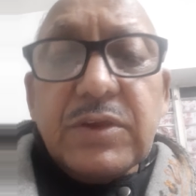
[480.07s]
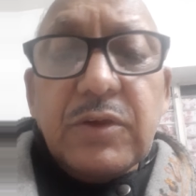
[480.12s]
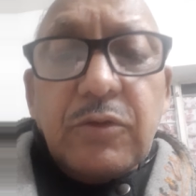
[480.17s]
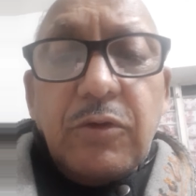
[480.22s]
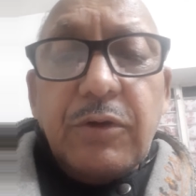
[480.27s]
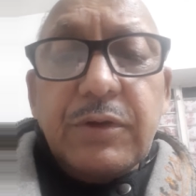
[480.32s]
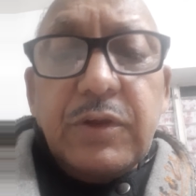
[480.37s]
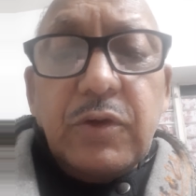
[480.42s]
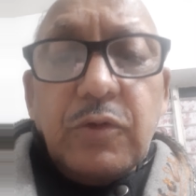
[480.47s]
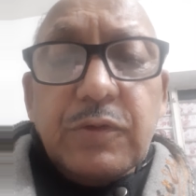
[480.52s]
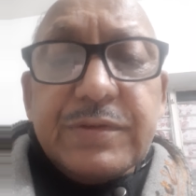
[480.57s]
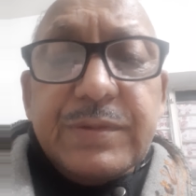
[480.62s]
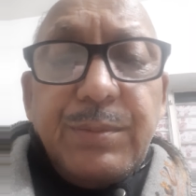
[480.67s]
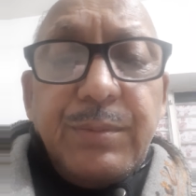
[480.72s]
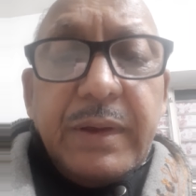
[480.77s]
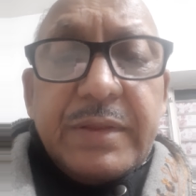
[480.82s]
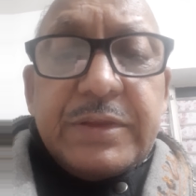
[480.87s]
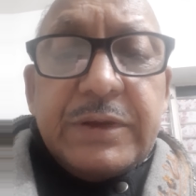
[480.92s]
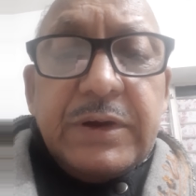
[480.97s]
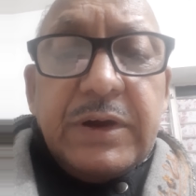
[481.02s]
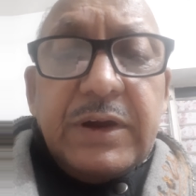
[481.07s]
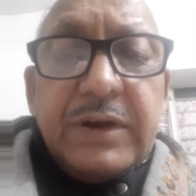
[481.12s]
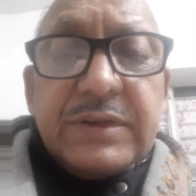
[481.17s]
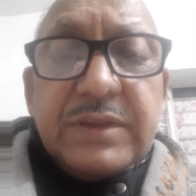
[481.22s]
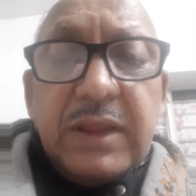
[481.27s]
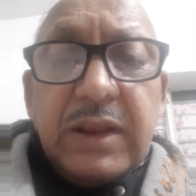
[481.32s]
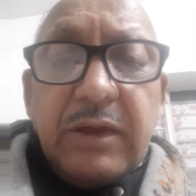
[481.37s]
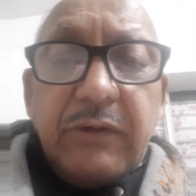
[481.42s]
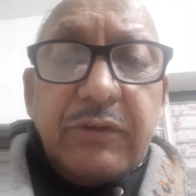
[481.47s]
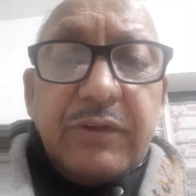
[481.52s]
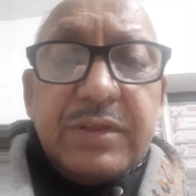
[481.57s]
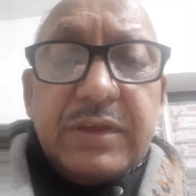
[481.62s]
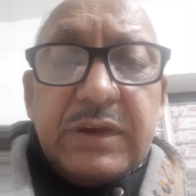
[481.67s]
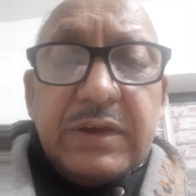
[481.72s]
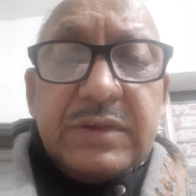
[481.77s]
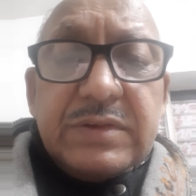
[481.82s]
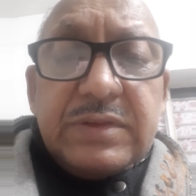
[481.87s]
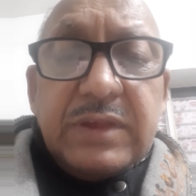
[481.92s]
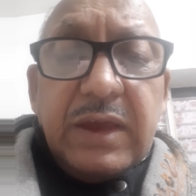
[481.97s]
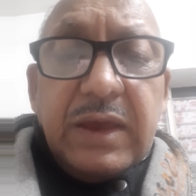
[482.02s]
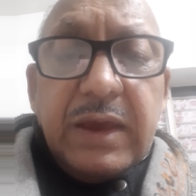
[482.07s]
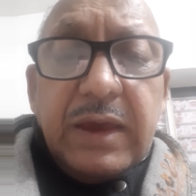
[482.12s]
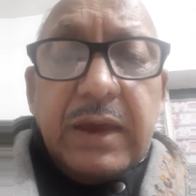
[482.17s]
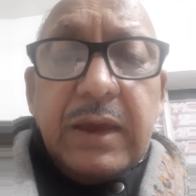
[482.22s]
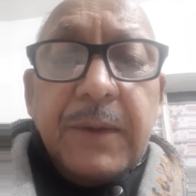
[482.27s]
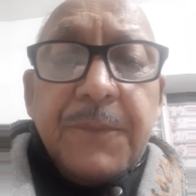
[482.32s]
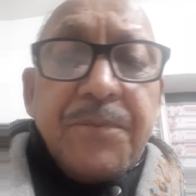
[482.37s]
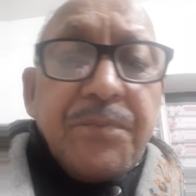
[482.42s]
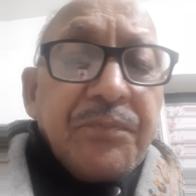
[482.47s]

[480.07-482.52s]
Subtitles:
you know, new methods and everything is there.